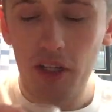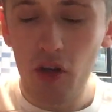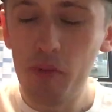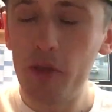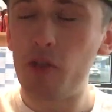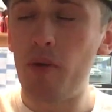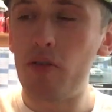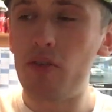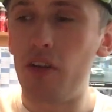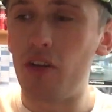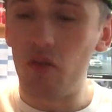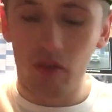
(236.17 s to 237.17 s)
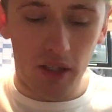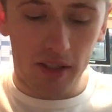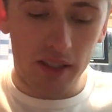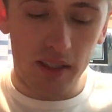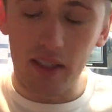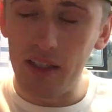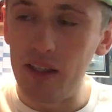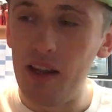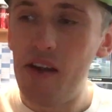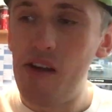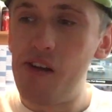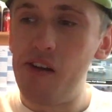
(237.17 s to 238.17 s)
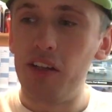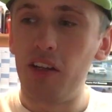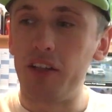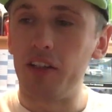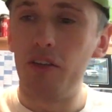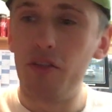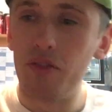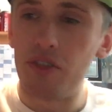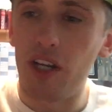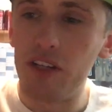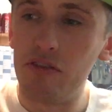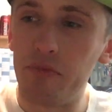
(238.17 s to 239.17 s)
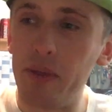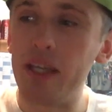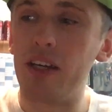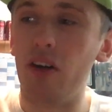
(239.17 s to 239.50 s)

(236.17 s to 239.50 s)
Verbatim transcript: it almost smells like a like a like those kind of bigger